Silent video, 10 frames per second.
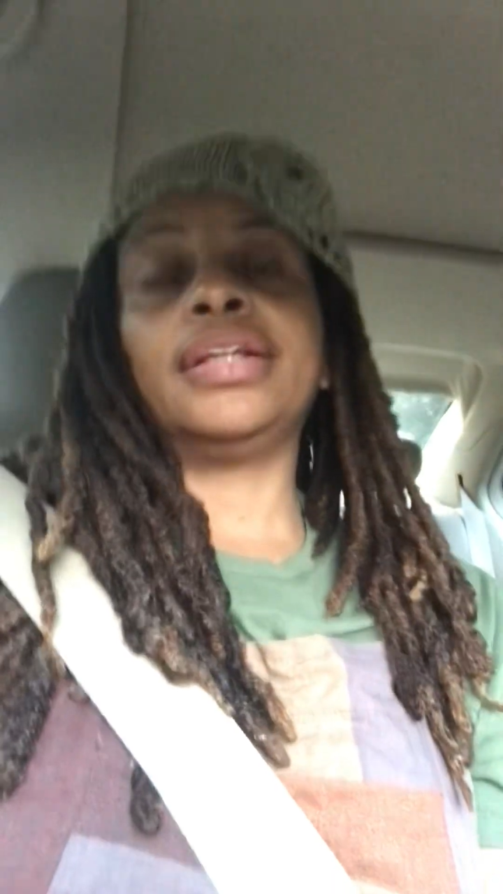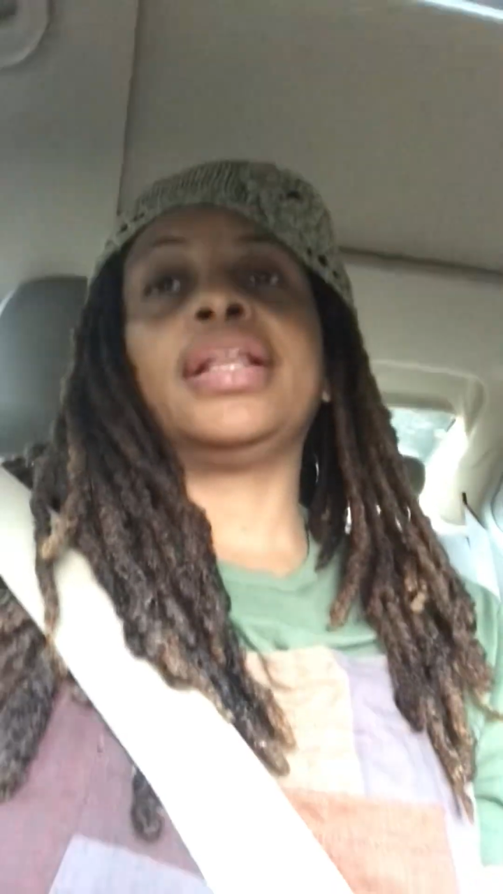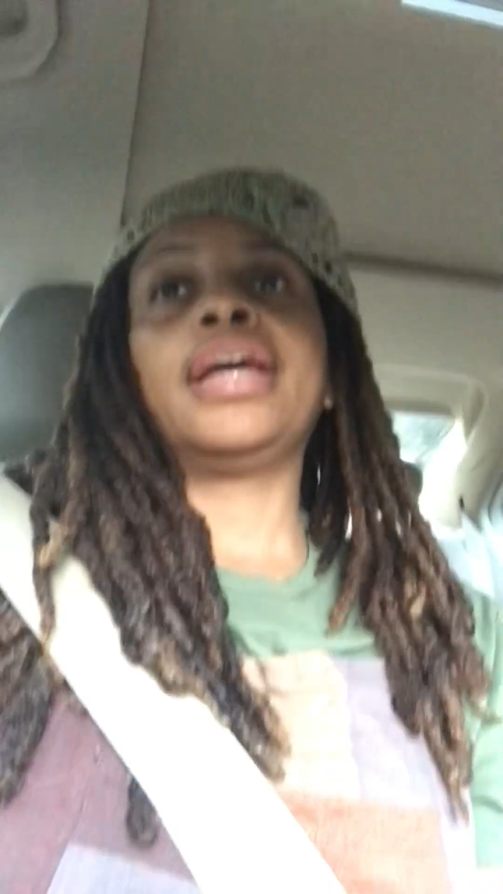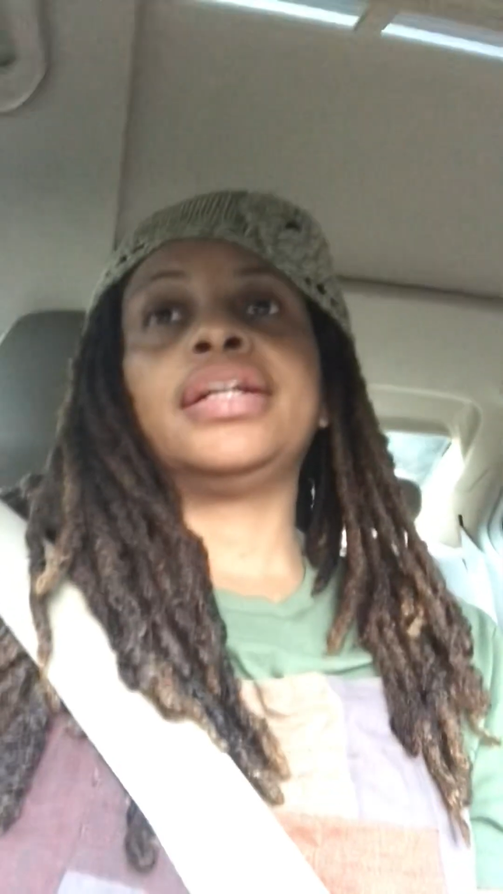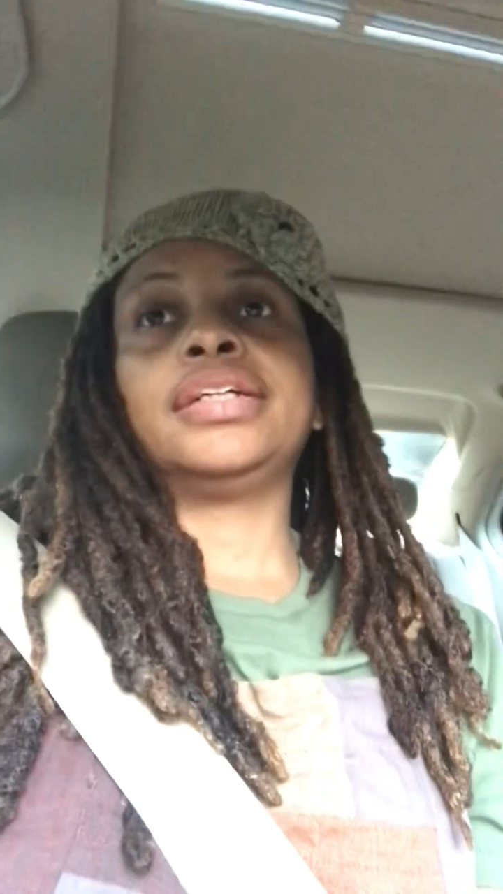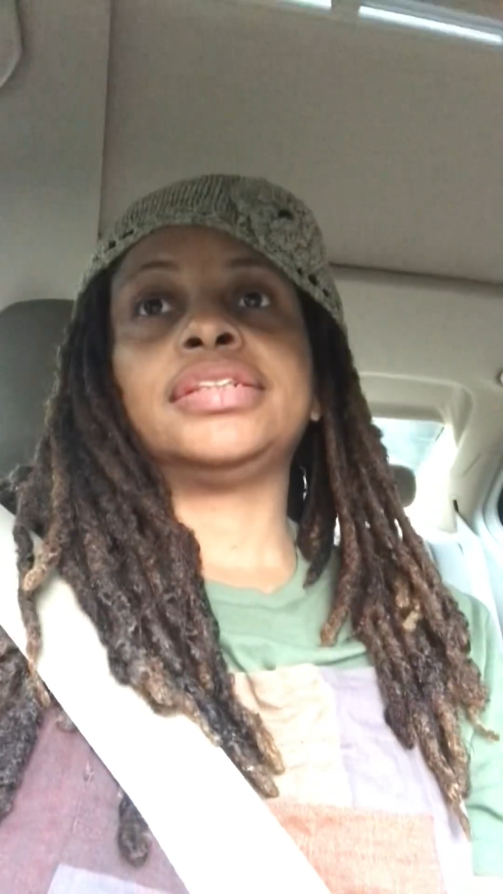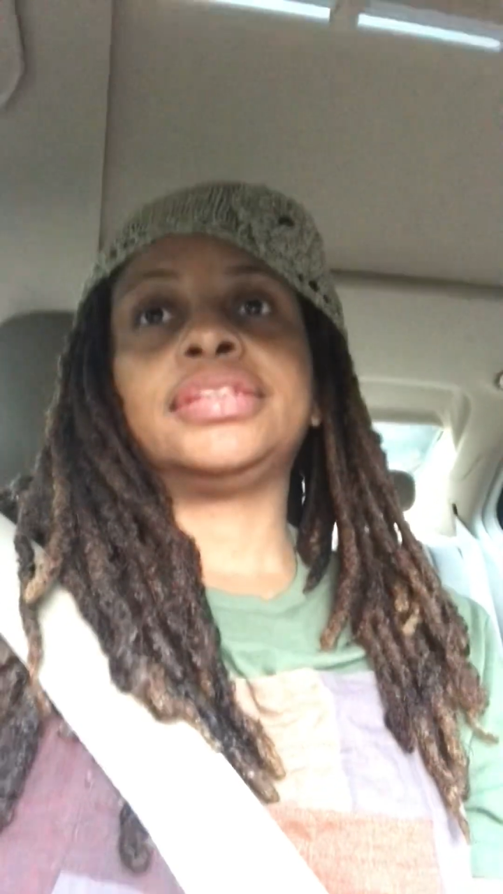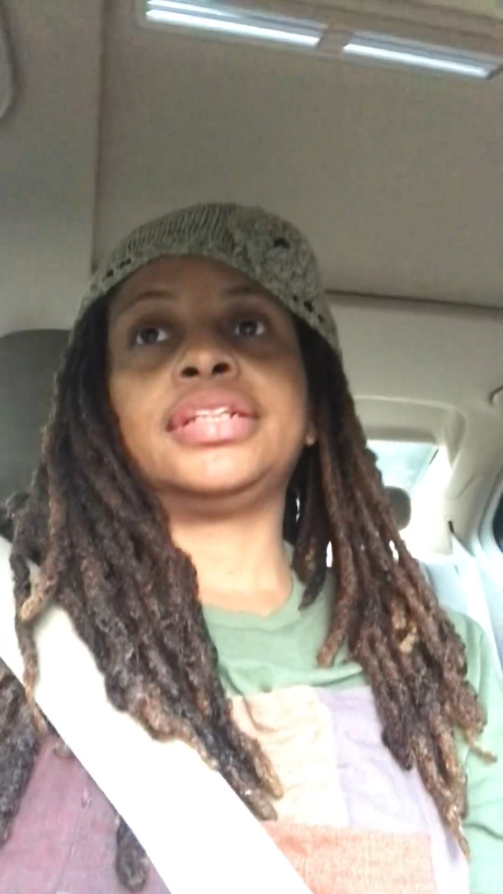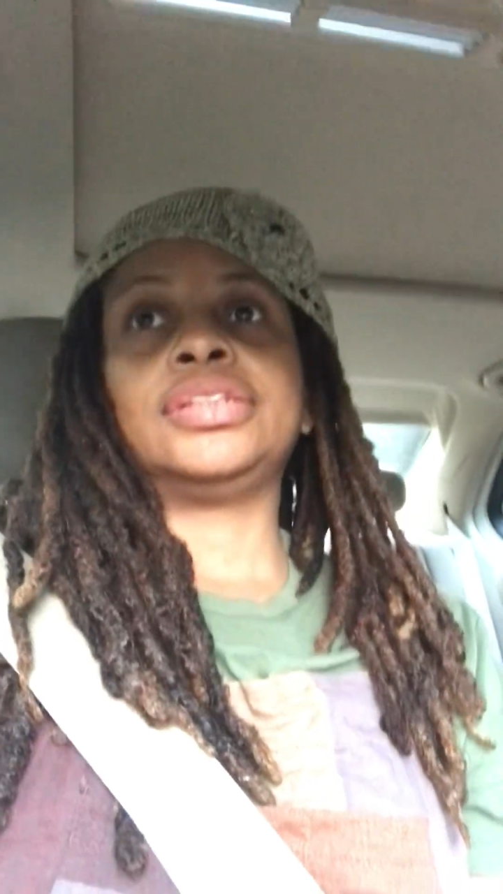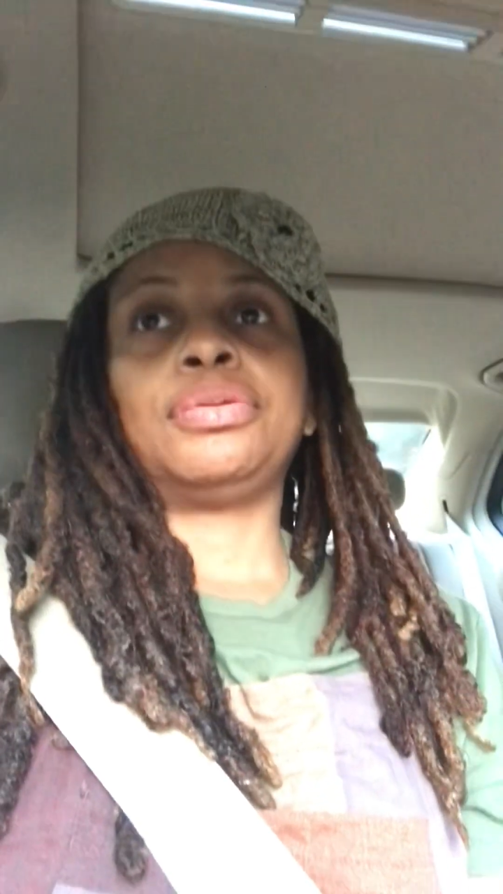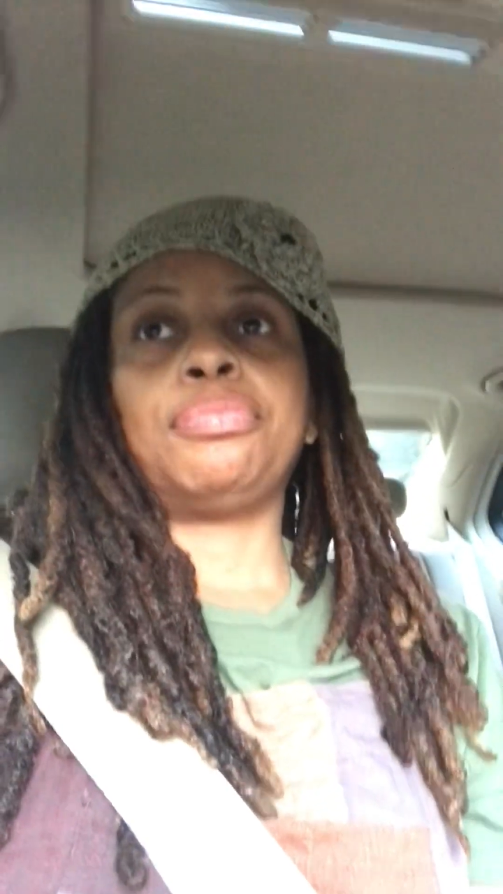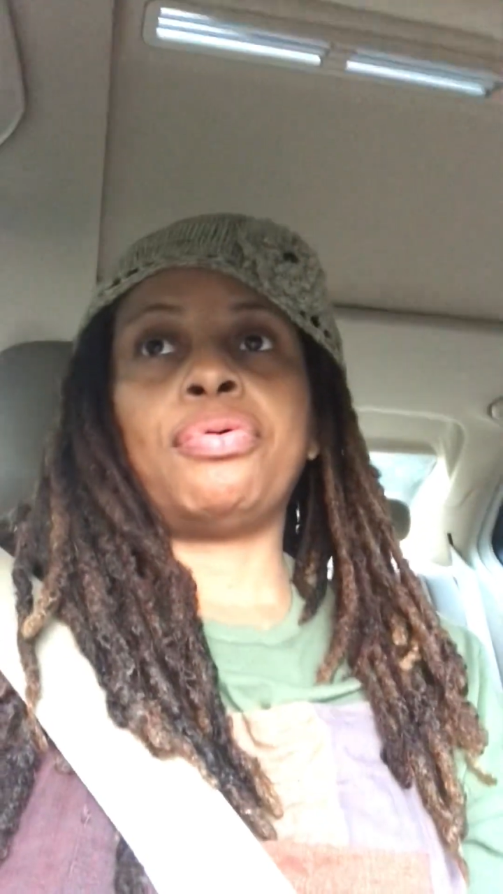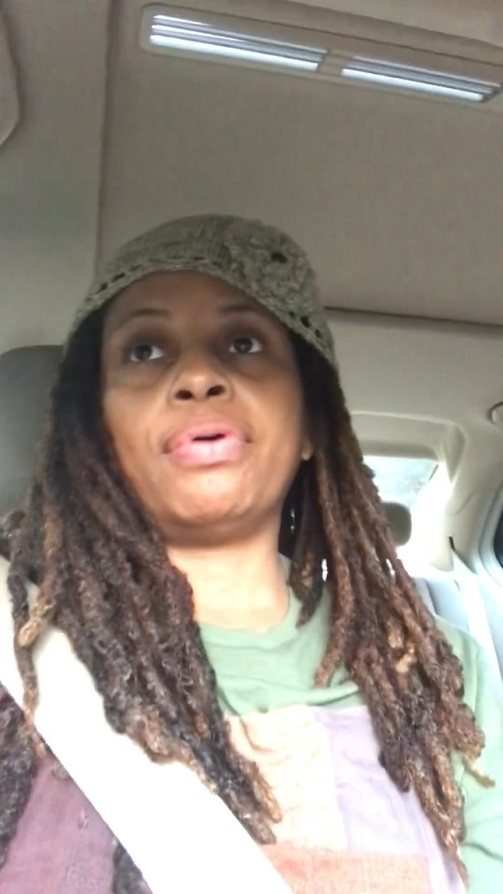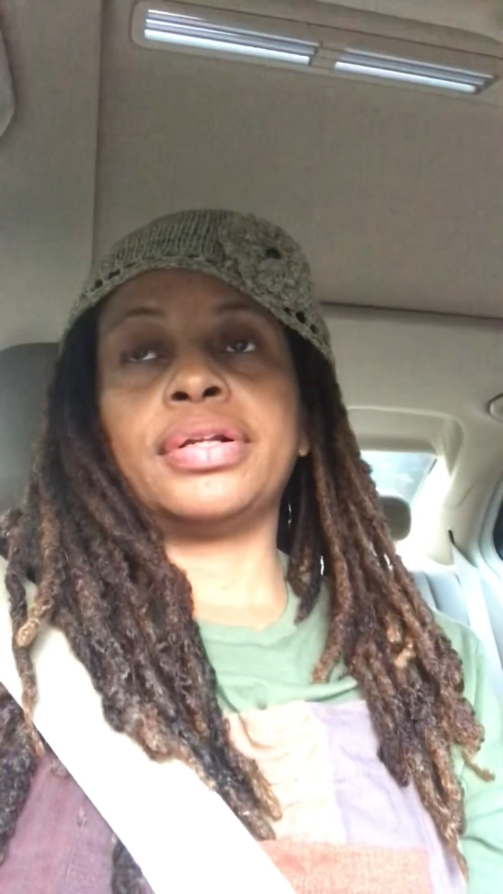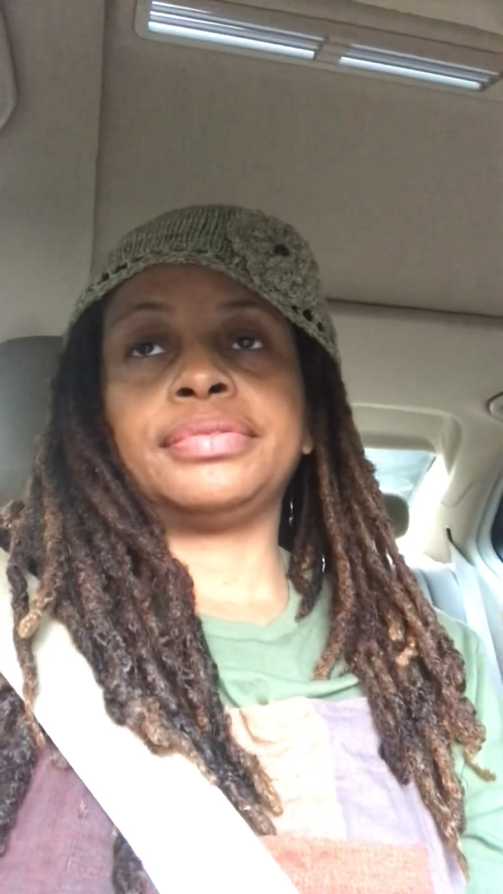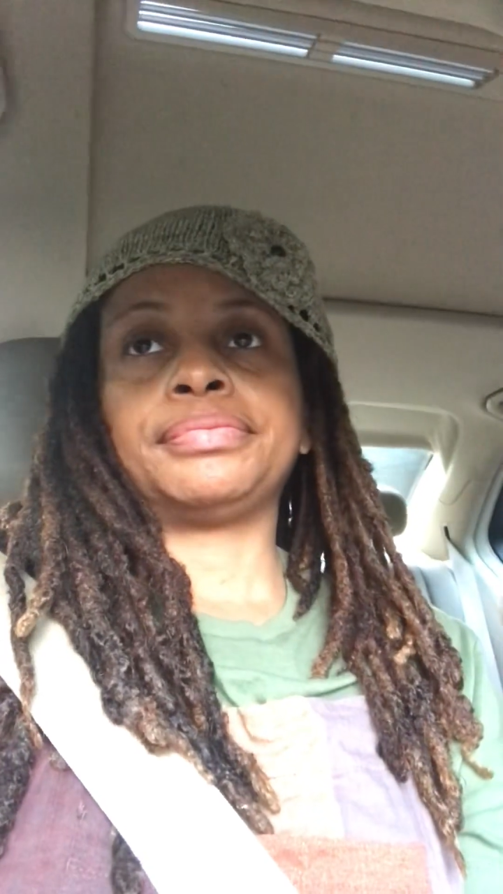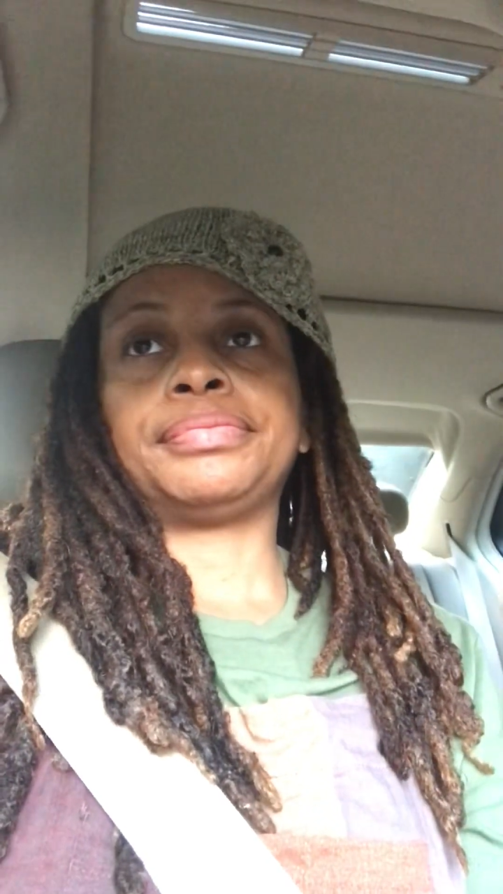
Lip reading: the land is important.